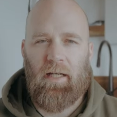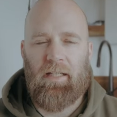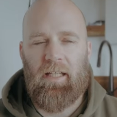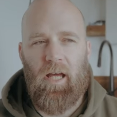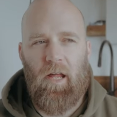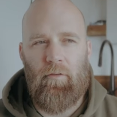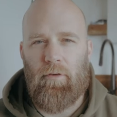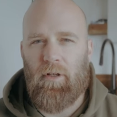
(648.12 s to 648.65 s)
I
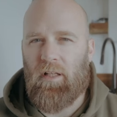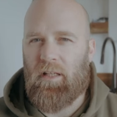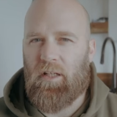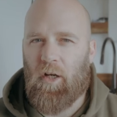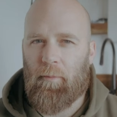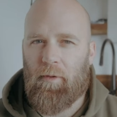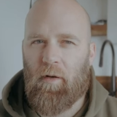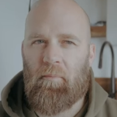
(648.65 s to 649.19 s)
can't really
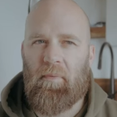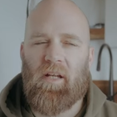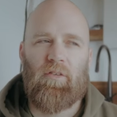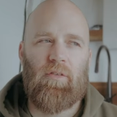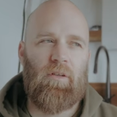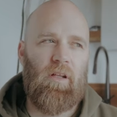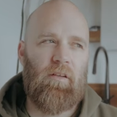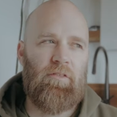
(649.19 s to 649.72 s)
comment on
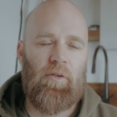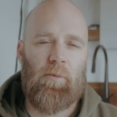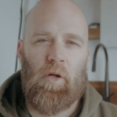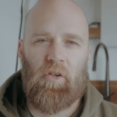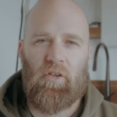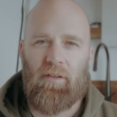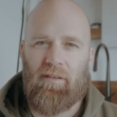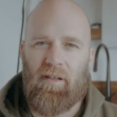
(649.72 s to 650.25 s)
battery life too
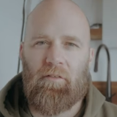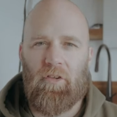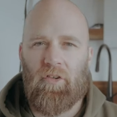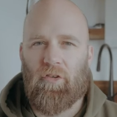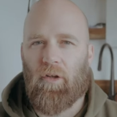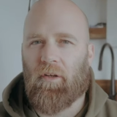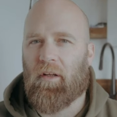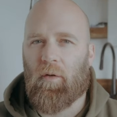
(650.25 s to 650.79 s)
much because I haven't
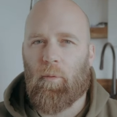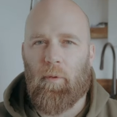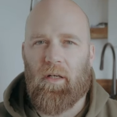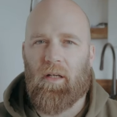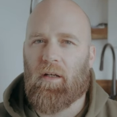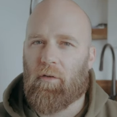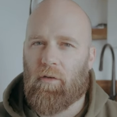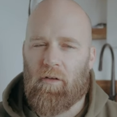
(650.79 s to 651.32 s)
shot it at a
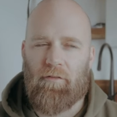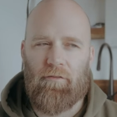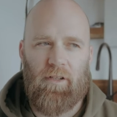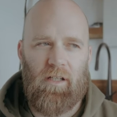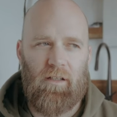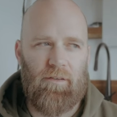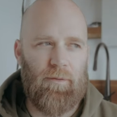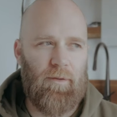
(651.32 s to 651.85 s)
wedding or an
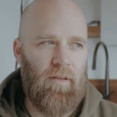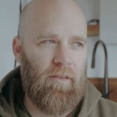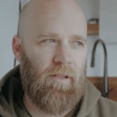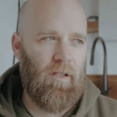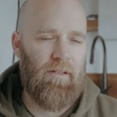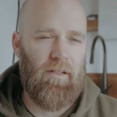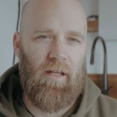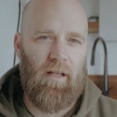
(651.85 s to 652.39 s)
event or
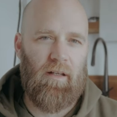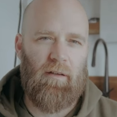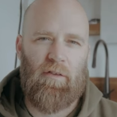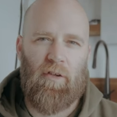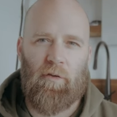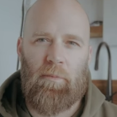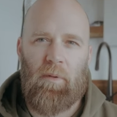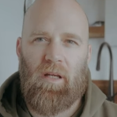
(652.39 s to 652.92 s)
anything like that.
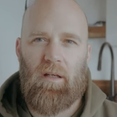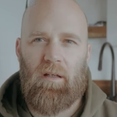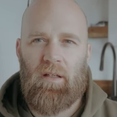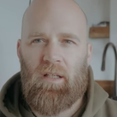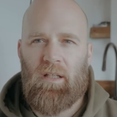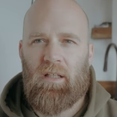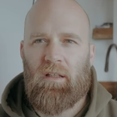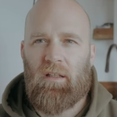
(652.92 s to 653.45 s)
It's just been,
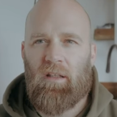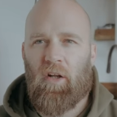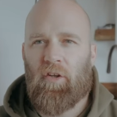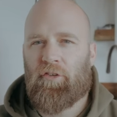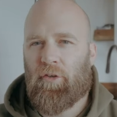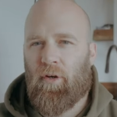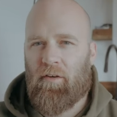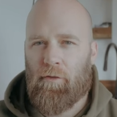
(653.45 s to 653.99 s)
you
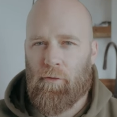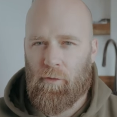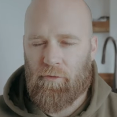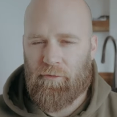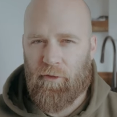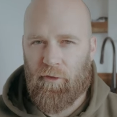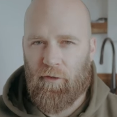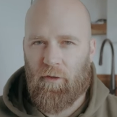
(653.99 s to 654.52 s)
know, travel
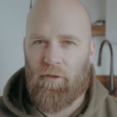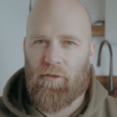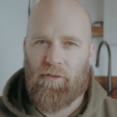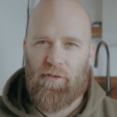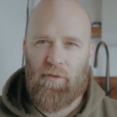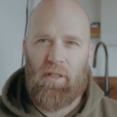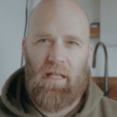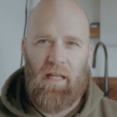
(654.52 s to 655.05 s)

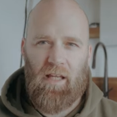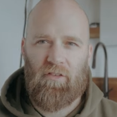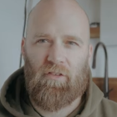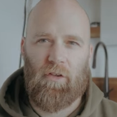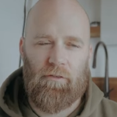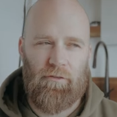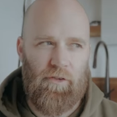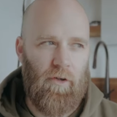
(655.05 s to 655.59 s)
photos, doing the
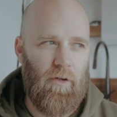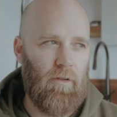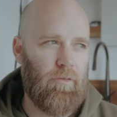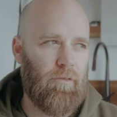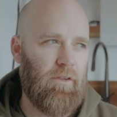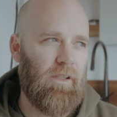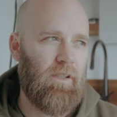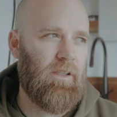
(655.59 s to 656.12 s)

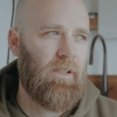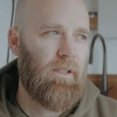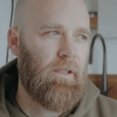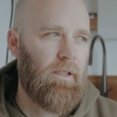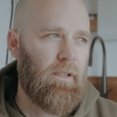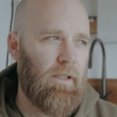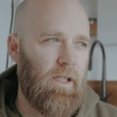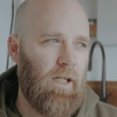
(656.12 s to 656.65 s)
astrophotography,
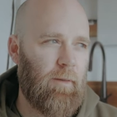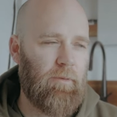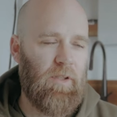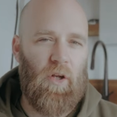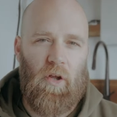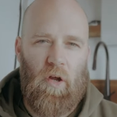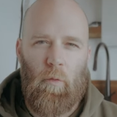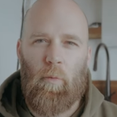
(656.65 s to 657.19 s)

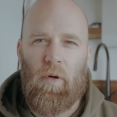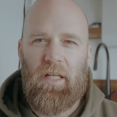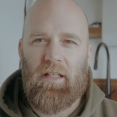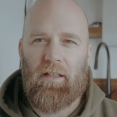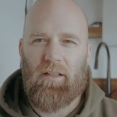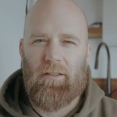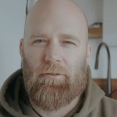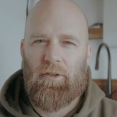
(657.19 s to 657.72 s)
you know, a
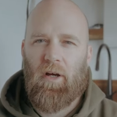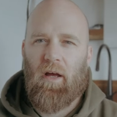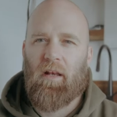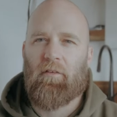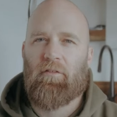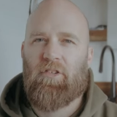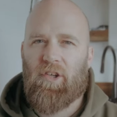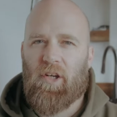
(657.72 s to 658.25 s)
week of
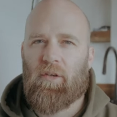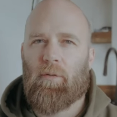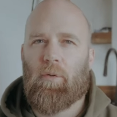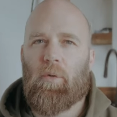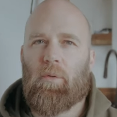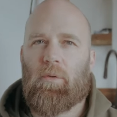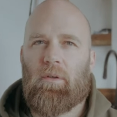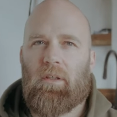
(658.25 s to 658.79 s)
kind of
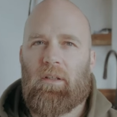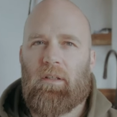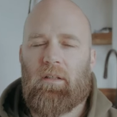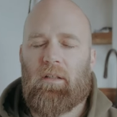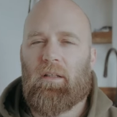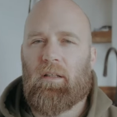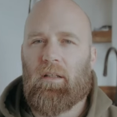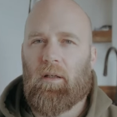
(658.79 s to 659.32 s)
general
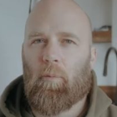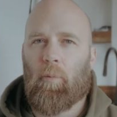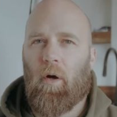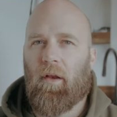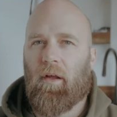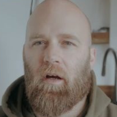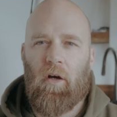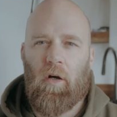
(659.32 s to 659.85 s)

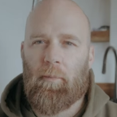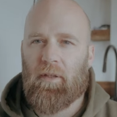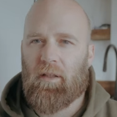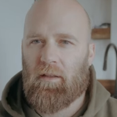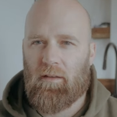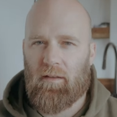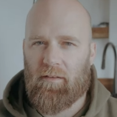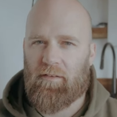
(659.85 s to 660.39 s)
what a
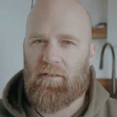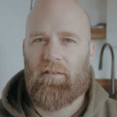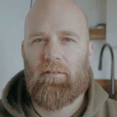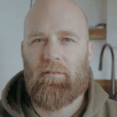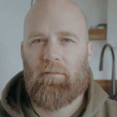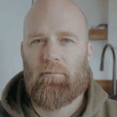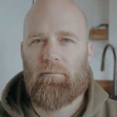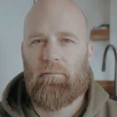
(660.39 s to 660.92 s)
hobbyist
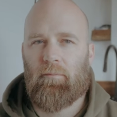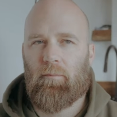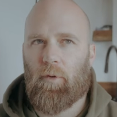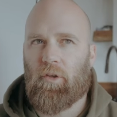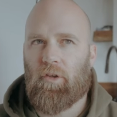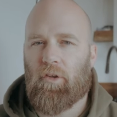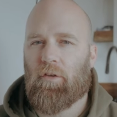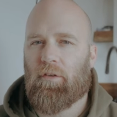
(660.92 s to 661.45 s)

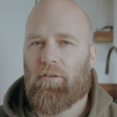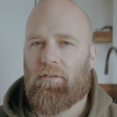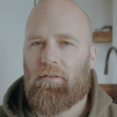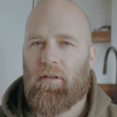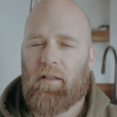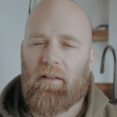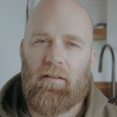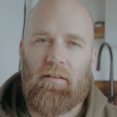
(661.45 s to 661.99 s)
would use,
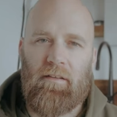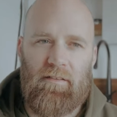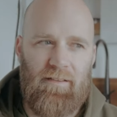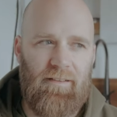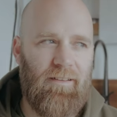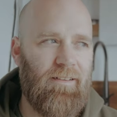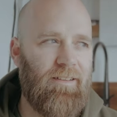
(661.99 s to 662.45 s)
I guess.